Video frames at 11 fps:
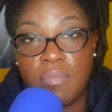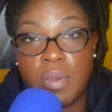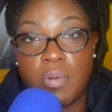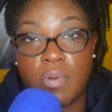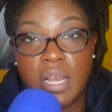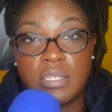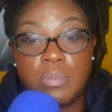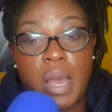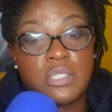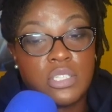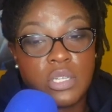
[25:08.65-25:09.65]
have been raised
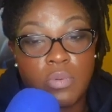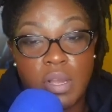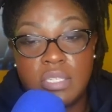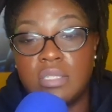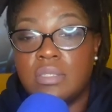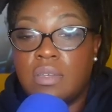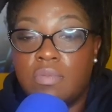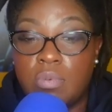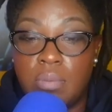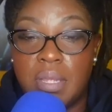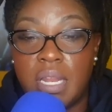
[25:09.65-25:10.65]
by generations of
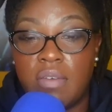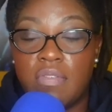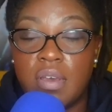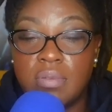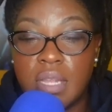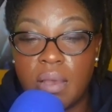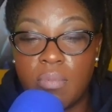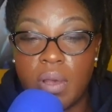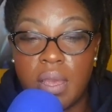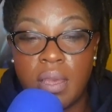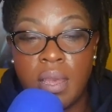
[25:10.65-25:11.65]
women that felt that
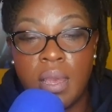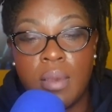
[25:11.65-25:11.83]
way.